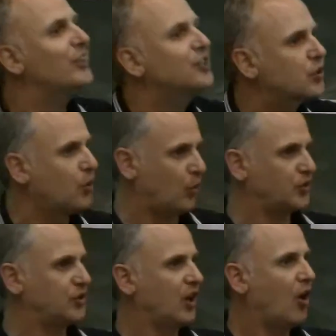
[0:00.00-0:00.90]
the
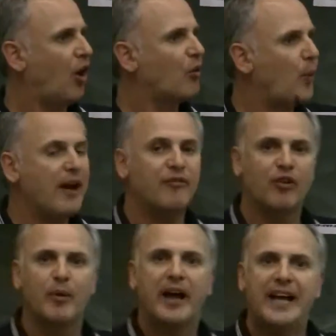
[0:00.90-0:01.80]
discourse, or away
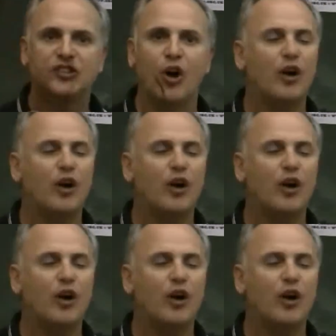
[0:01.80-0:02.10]
from, it's